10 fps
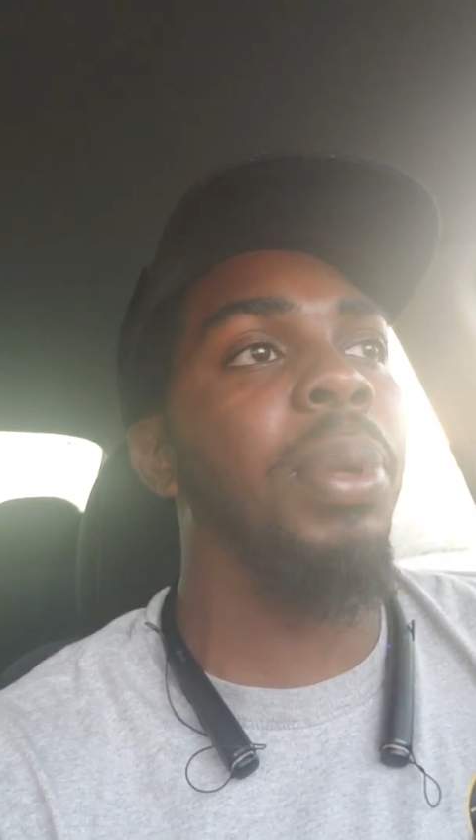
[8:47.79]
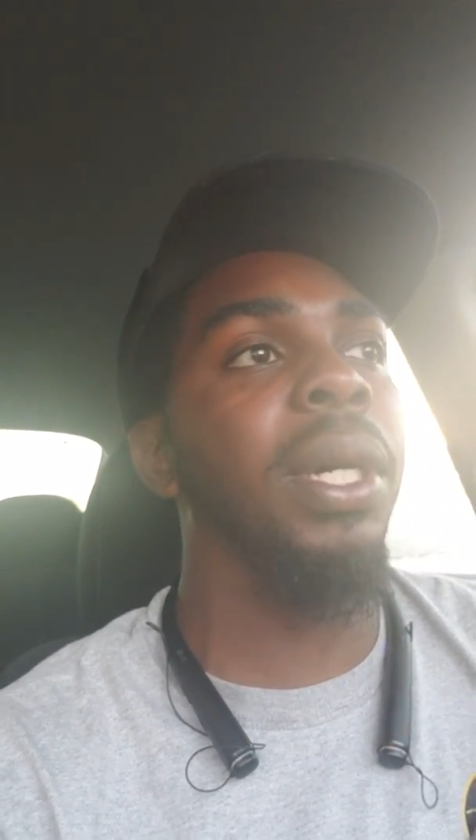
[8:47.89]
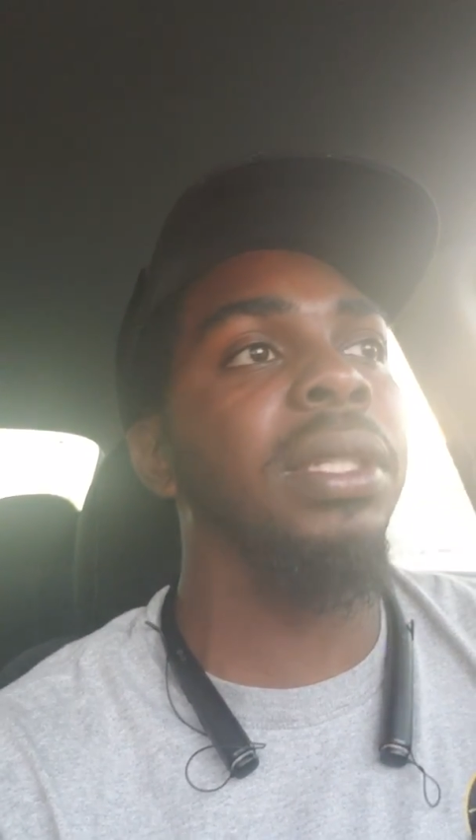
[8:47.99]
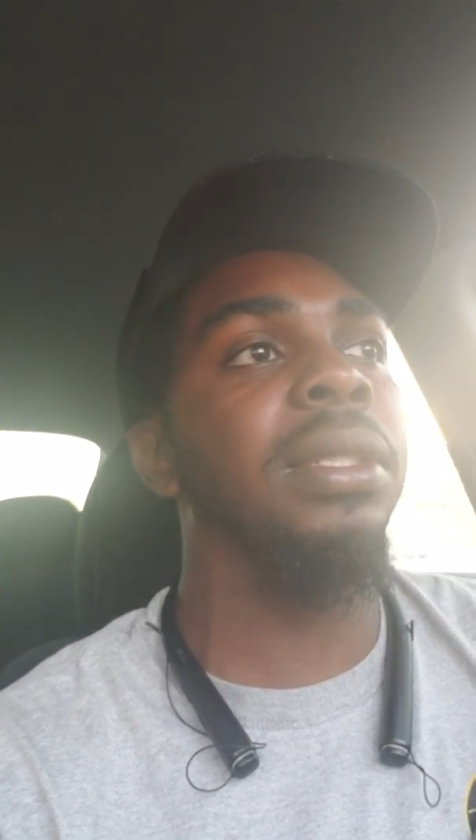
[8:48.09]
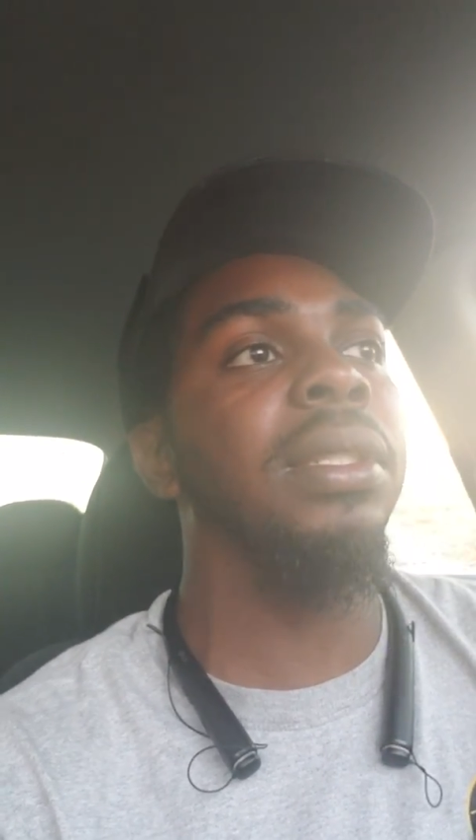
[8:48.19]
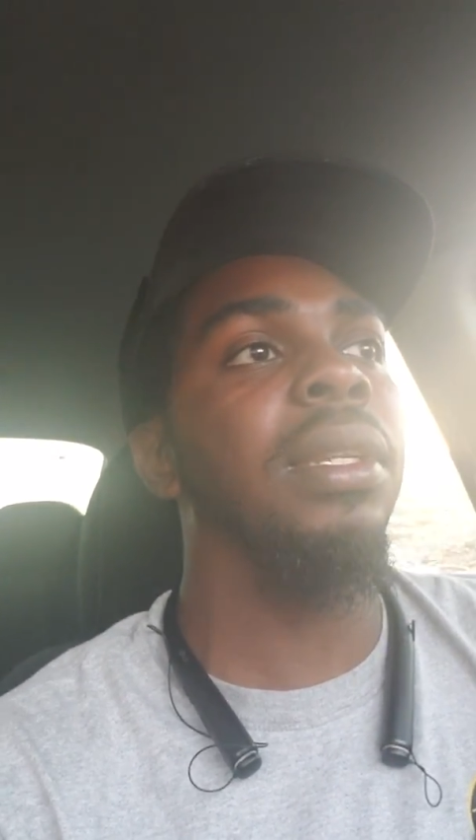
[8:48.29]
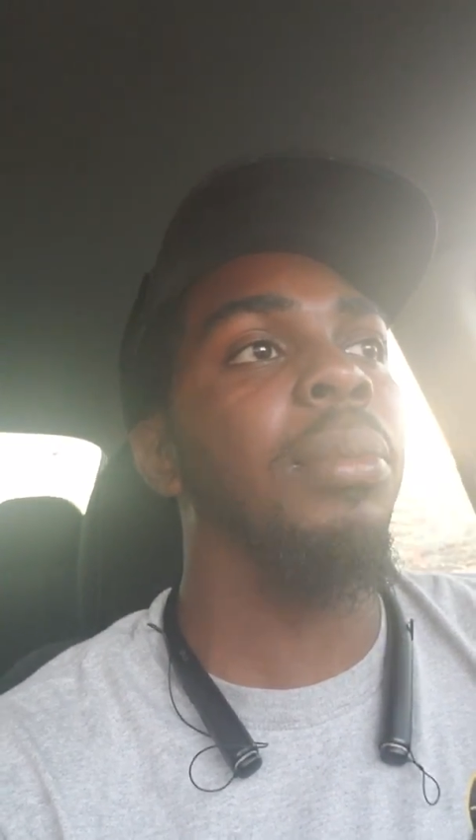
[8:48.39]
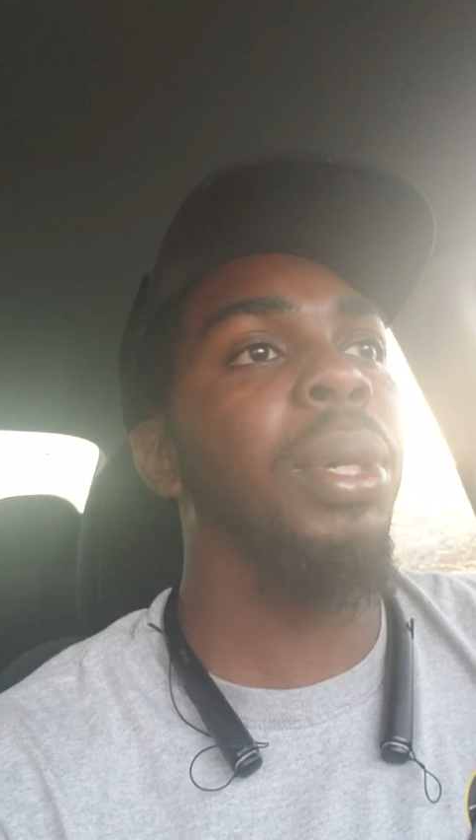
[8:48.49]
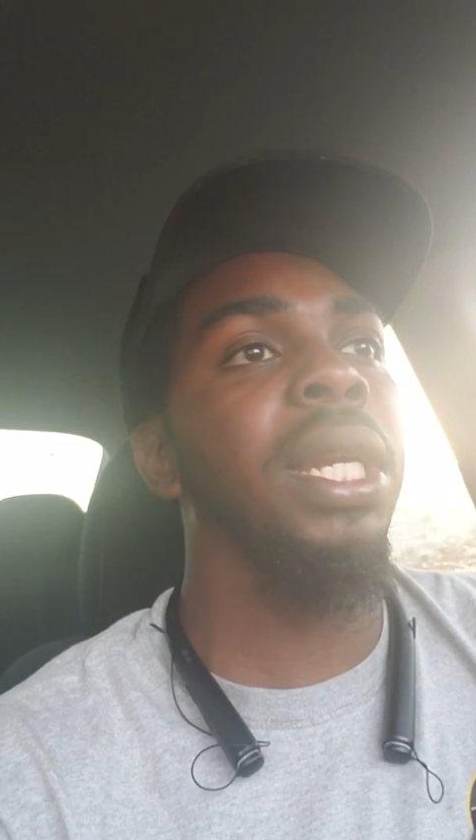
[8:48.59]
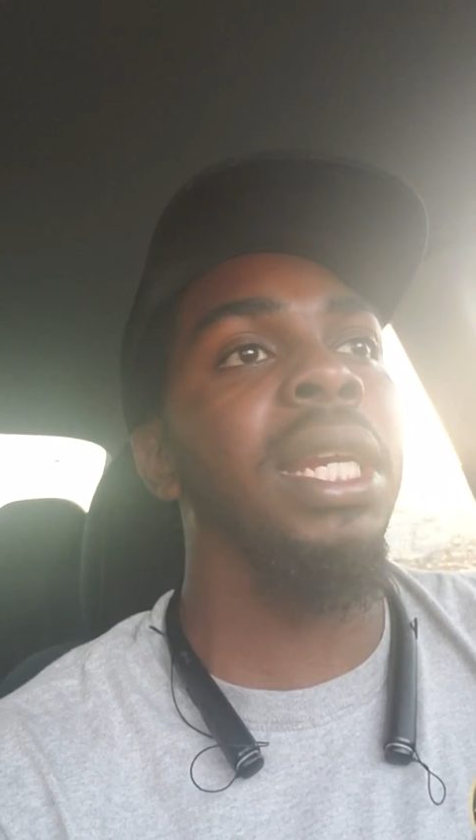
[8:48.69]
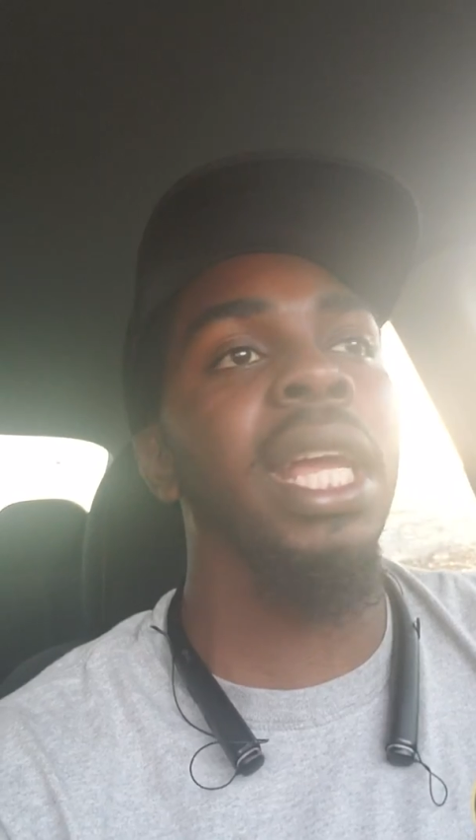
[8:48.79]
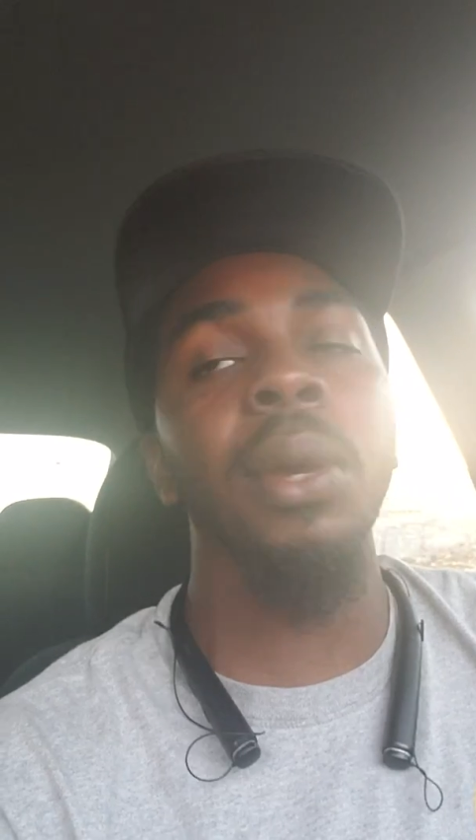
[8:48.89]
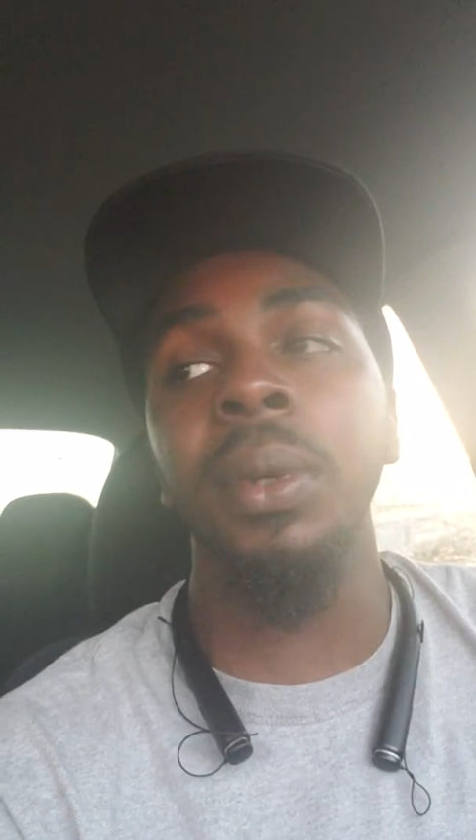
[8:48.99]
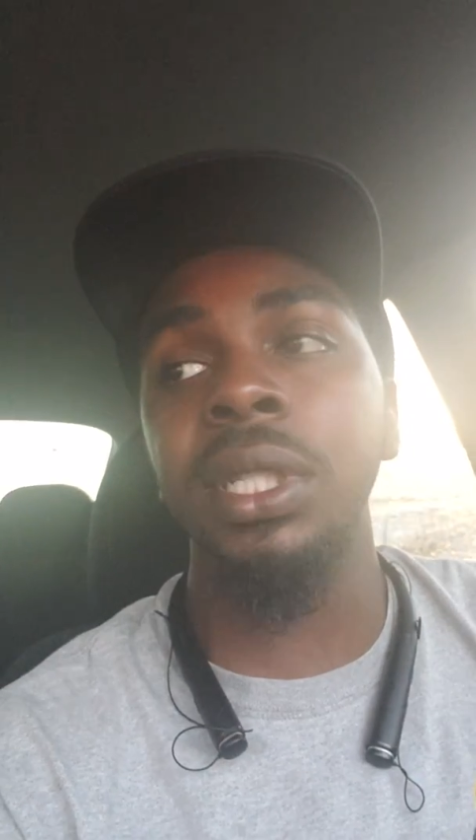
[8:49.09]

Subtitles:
putting in